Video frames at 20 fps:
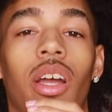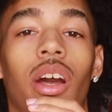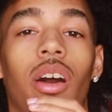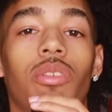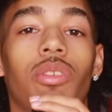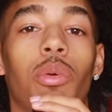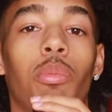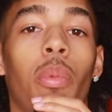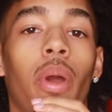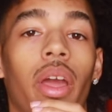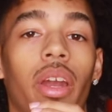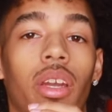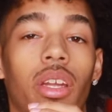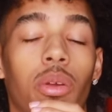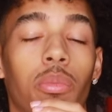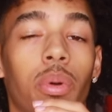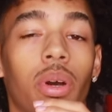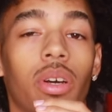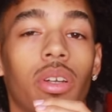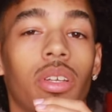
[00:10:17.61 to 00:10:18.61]
I'm debating
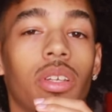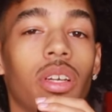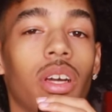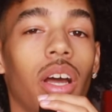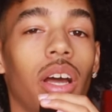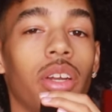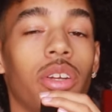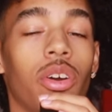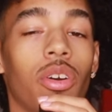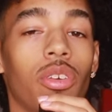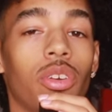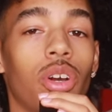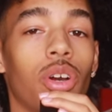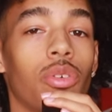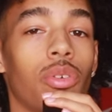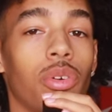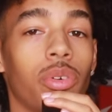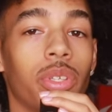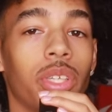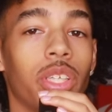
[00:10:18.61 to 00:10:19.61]
about it. I don't know
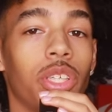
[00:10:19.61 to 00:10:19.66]
if I want